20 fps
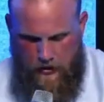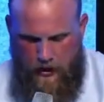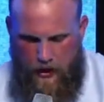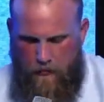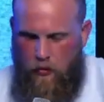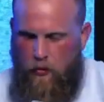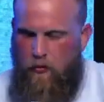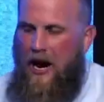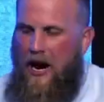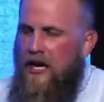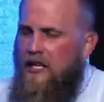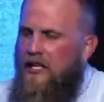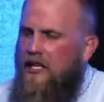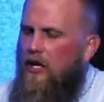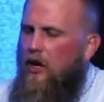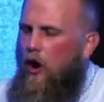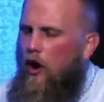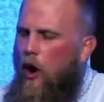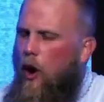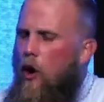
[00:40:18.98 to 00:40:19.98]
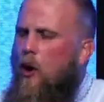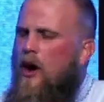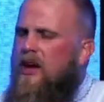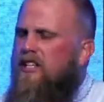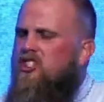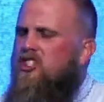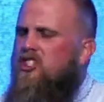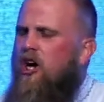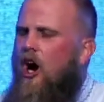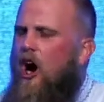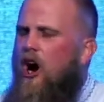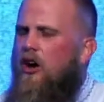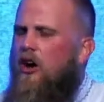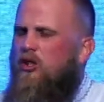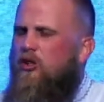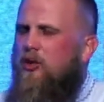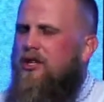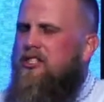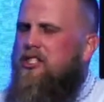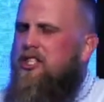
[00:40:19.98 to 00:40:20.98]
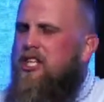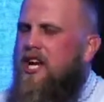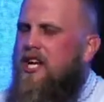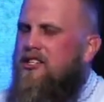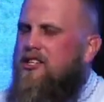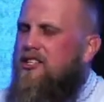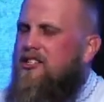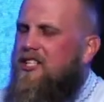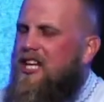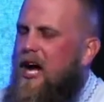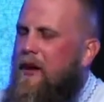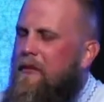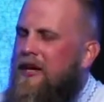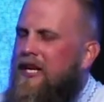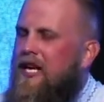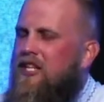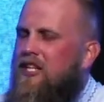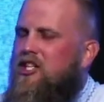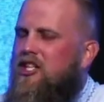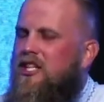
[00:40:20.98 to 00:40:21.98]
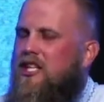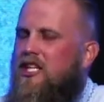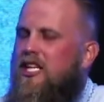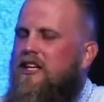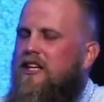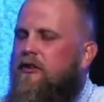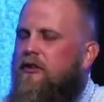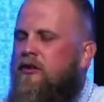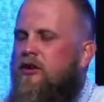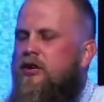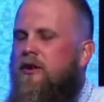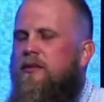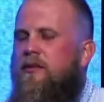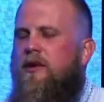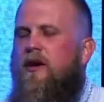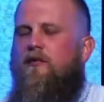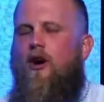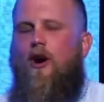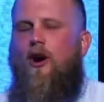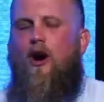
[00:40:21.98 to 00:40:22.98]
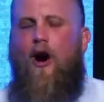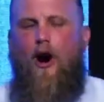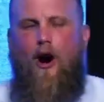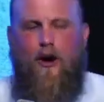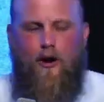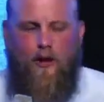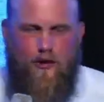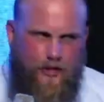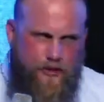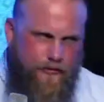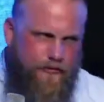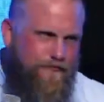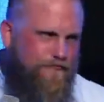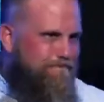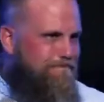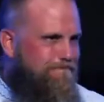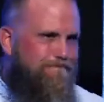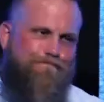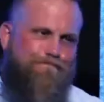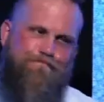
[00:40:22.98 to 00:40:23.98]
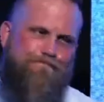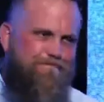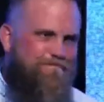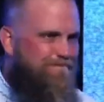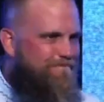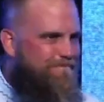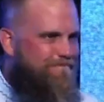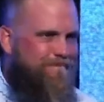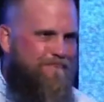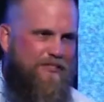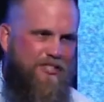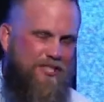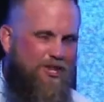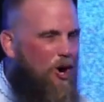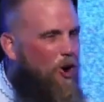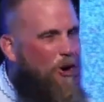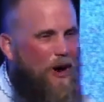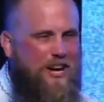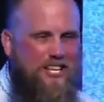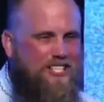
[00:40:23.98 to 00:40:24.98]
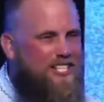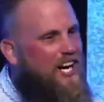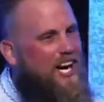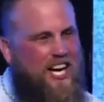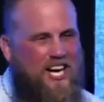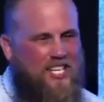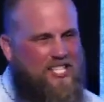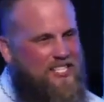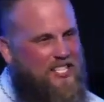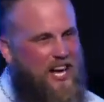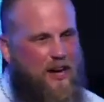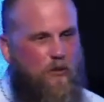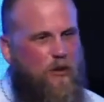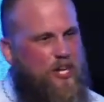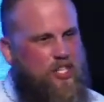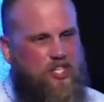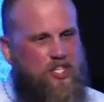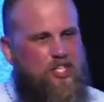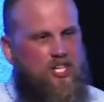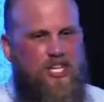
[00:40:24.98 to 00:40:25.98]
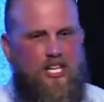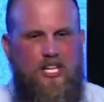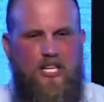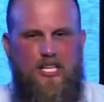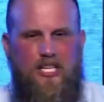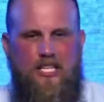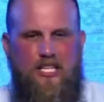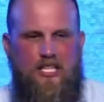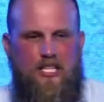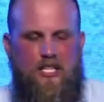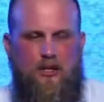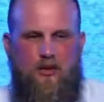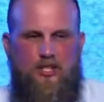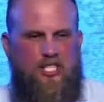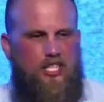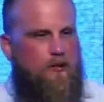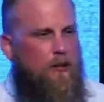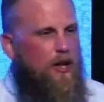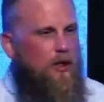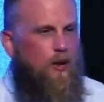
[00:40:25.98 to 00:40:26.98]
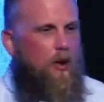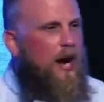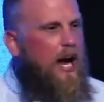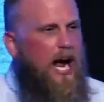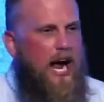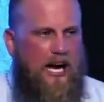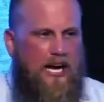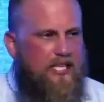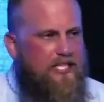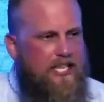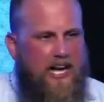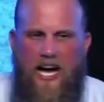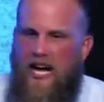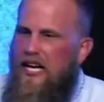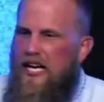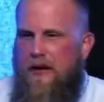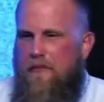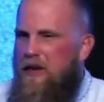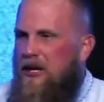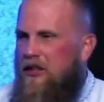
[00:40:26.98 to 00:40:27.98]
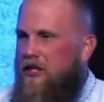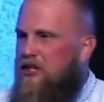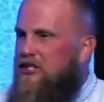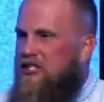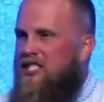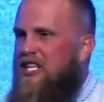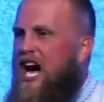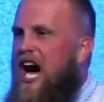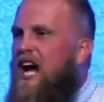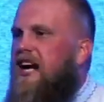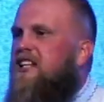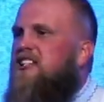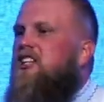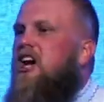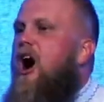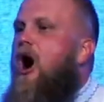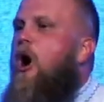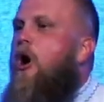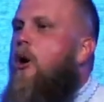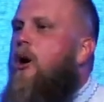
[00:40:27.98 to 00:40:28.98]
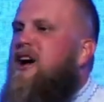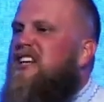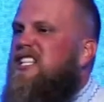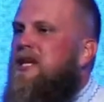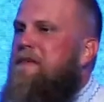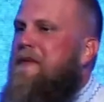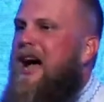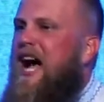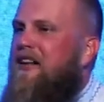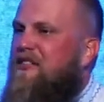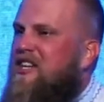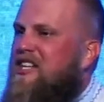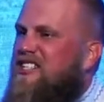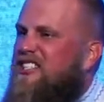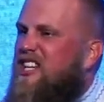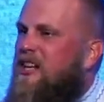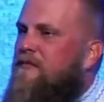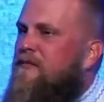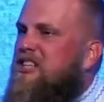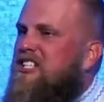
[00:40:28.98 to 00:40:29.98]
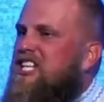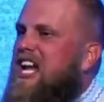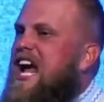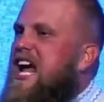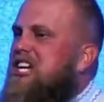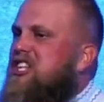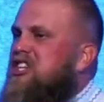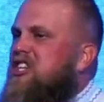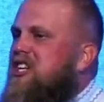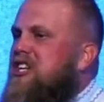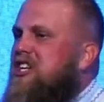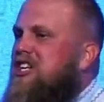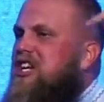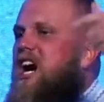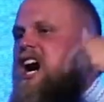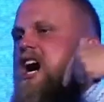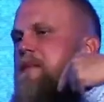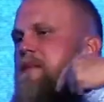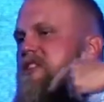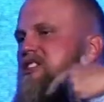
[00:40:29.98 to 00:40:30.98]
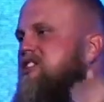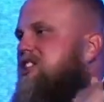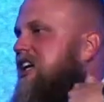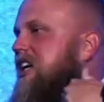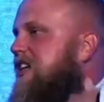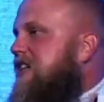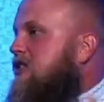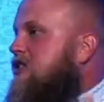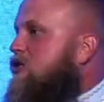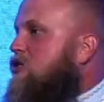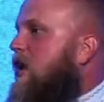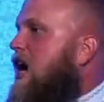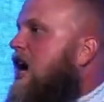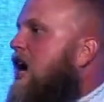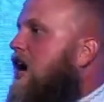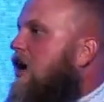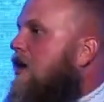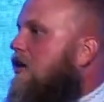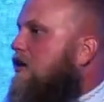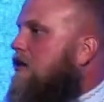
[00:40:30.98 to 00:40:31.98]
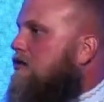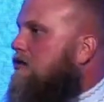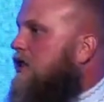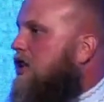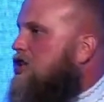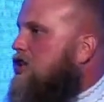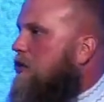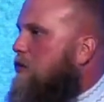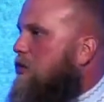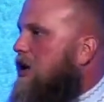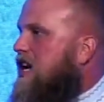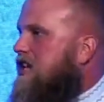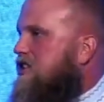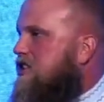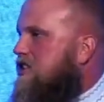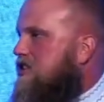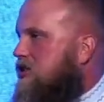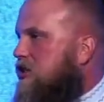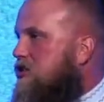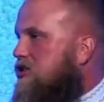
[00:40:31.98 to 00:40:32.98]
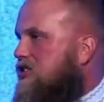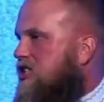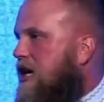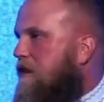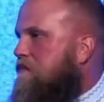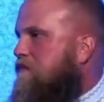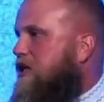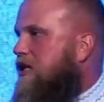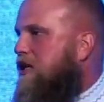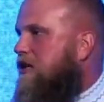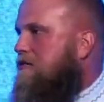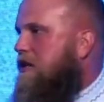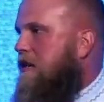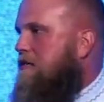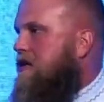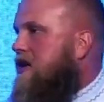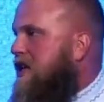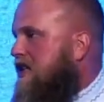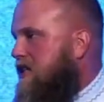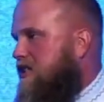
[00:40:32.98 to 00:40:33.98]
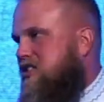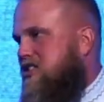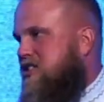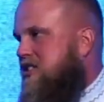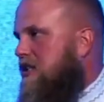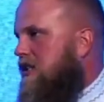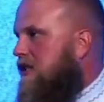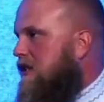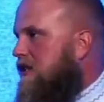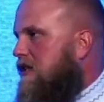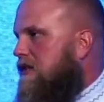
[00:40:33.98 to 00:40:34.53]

I'm reminded it always starts with Jesus coming into the living room of our heart. It always does. I wish there was some other way I could tell you, but there's not. It's always about this invitation to come and sit and dwell. let your presence do something in my midst.